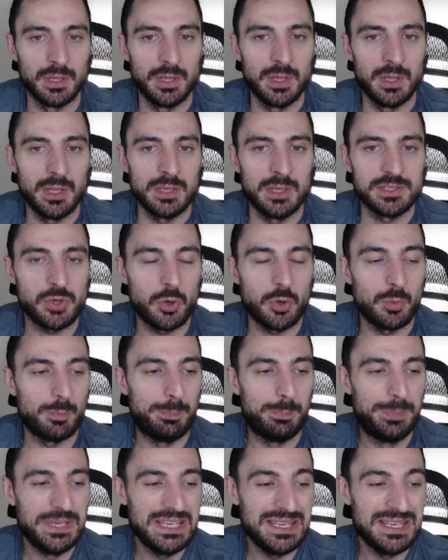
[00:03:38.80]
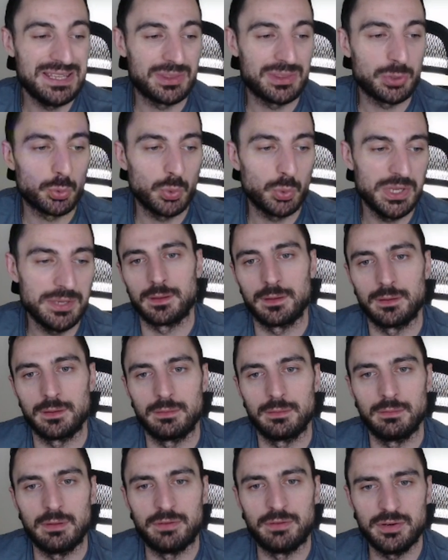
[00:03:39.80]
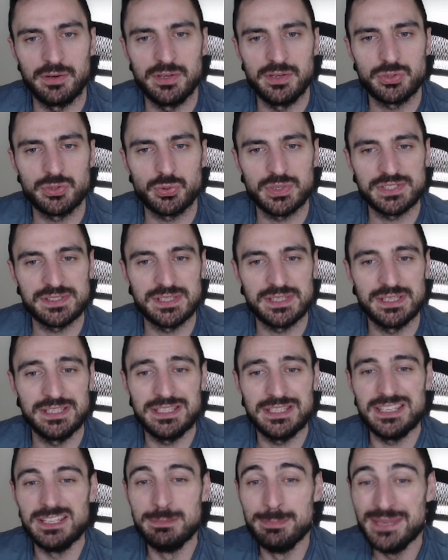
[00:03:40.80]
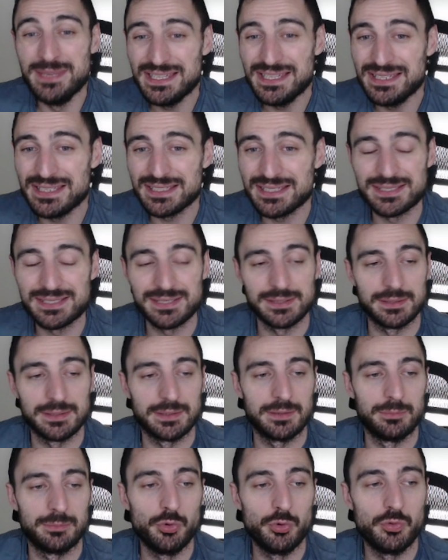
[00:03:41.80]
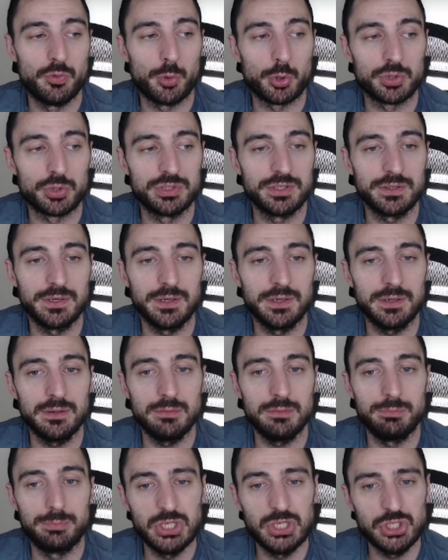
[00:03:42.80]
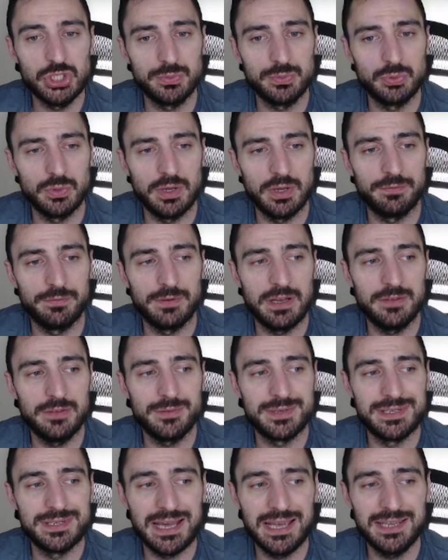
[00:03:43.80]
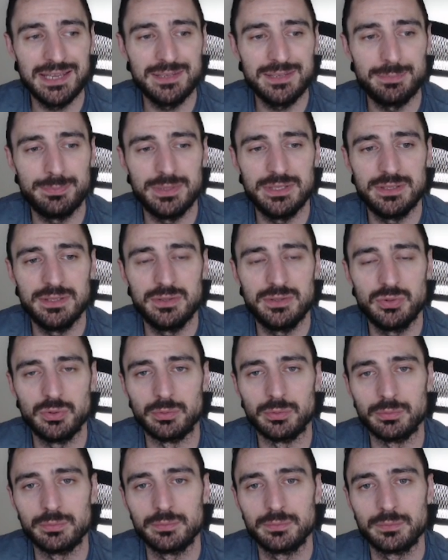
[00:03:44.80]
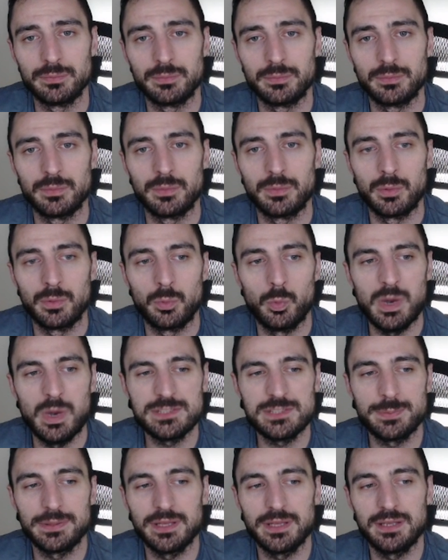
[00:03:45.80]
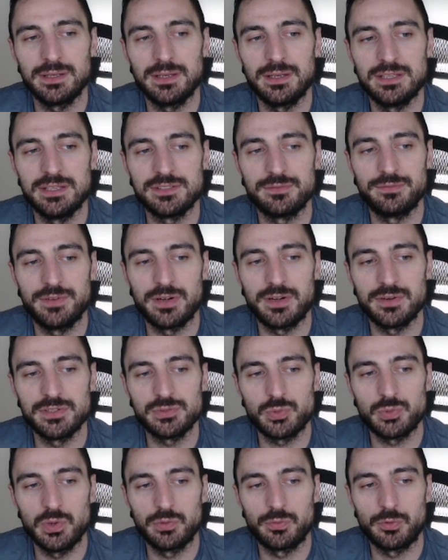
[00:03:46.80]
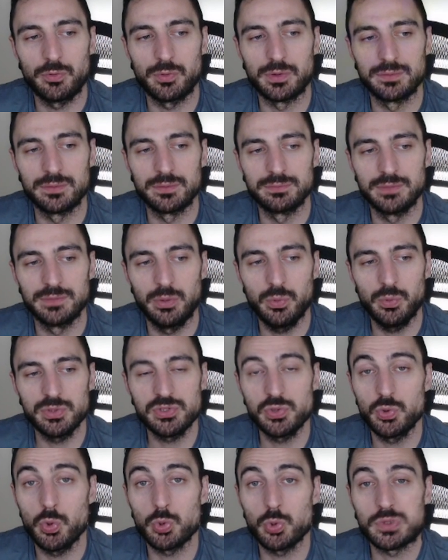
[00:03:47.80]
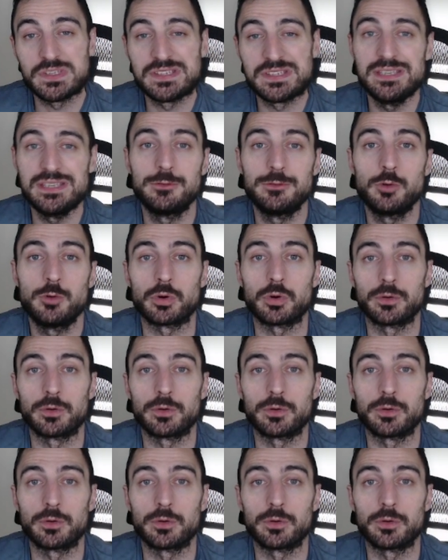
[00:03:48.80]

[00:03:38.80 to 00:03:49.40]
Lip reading: So b3, a very interesting immediate move order here. Bishop to f5, knight bd2. White's plan is very straightforward. He wants to go c4,